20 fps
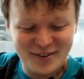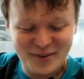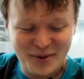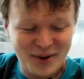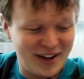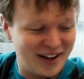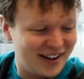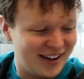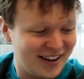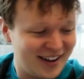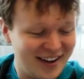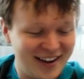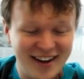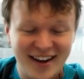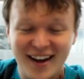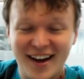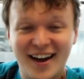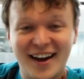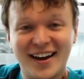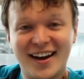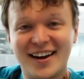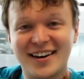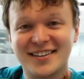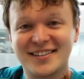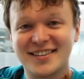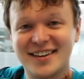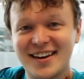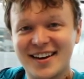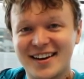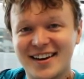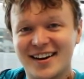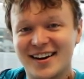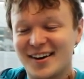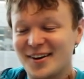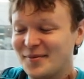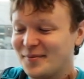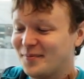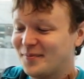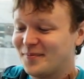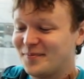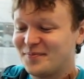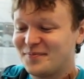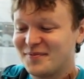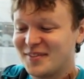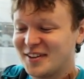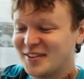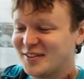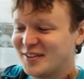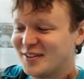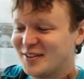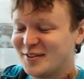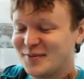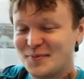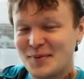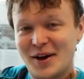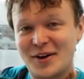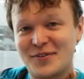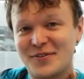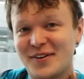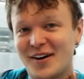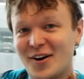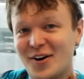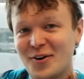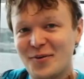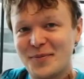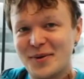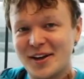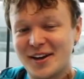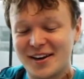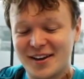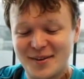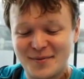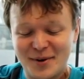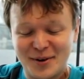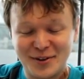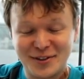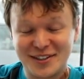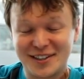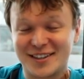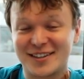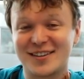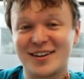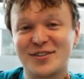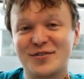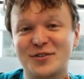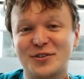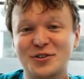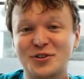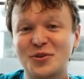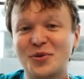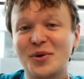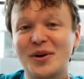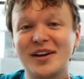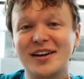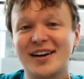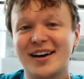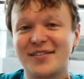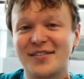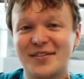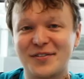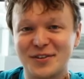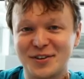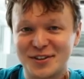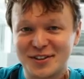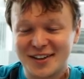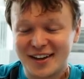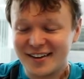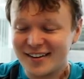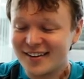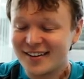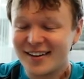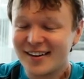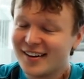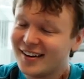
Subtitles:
Well, I gotta say, this has by far been the most successful tweet I've ever sent.